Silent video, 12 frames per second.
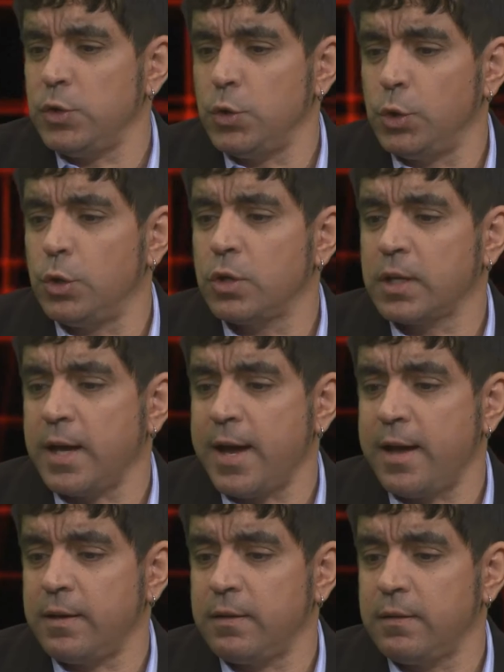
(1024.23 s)
you look
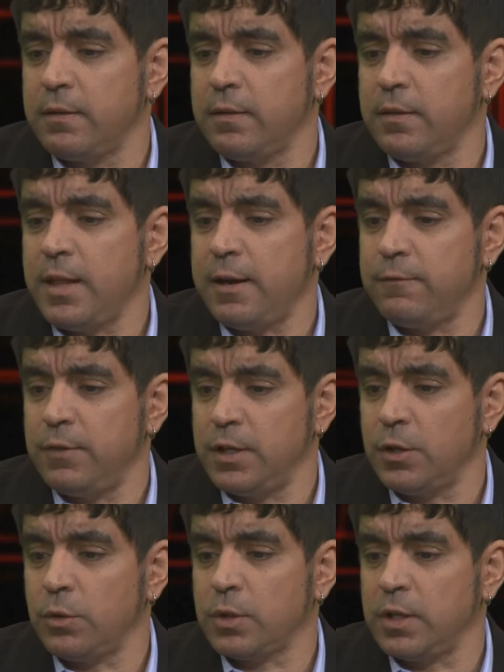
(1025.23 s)
at that
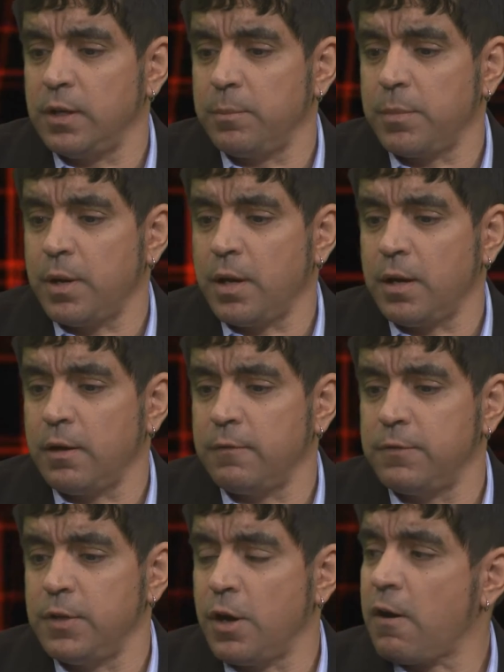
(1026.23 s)
video clip
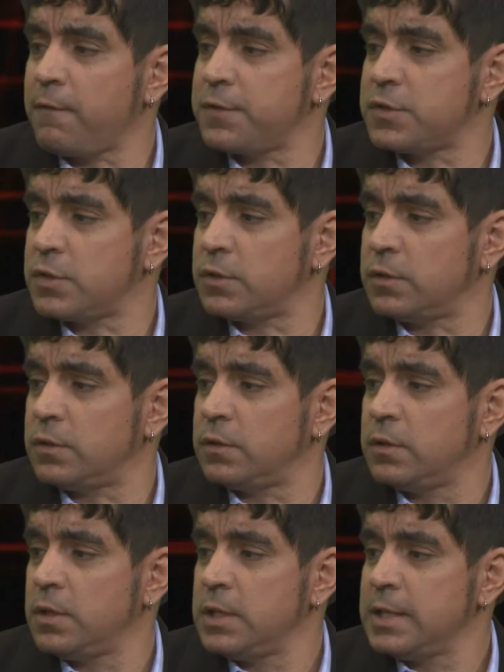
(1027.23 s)
of the officer
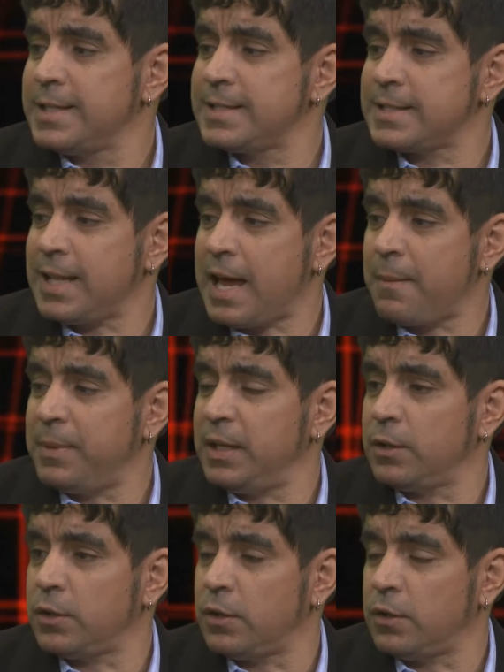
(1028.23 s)
slapping
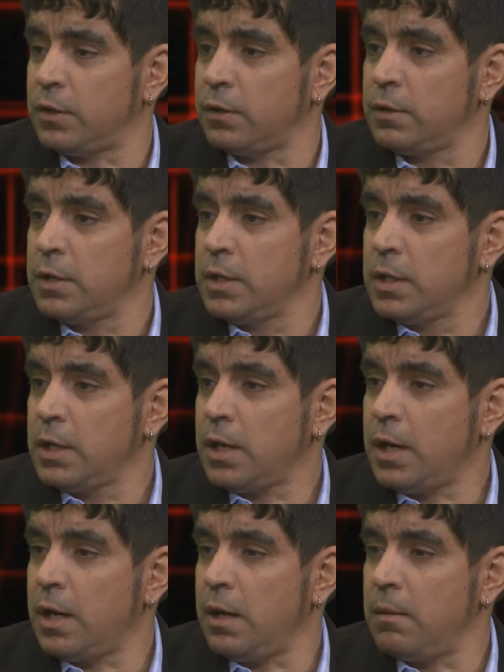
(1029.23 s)
her,
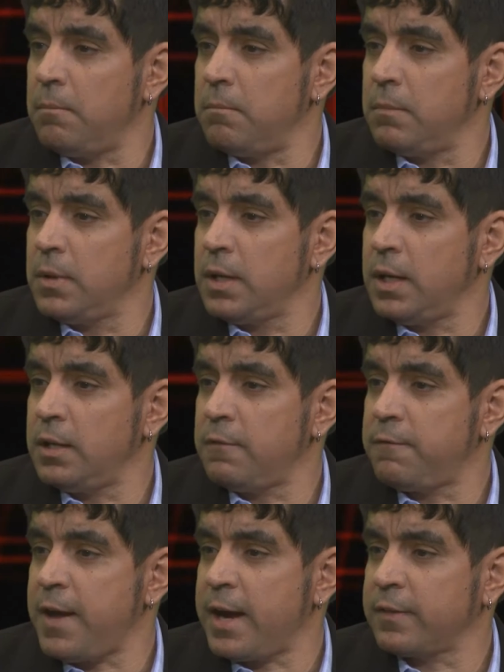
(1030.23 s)
and the
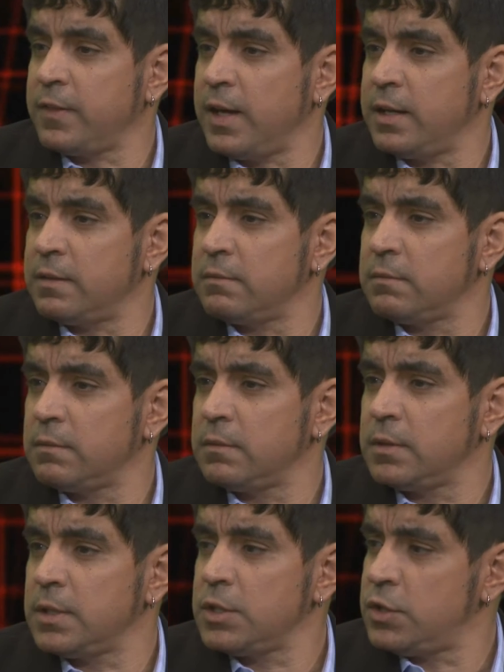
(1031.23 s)
fact that
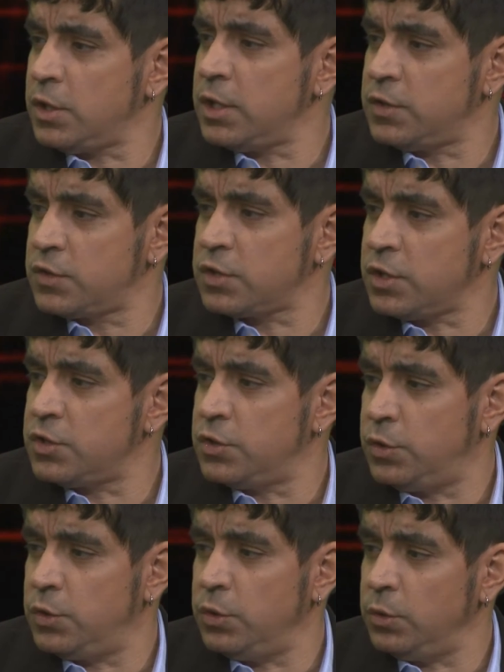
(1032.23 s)
it's Judge
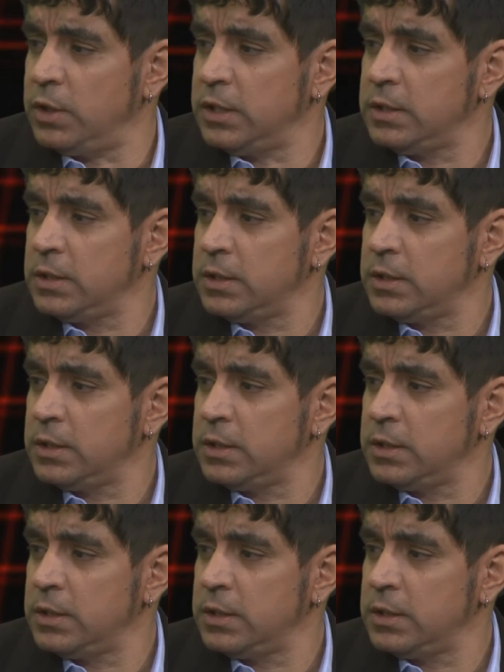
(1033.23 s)
Dugan.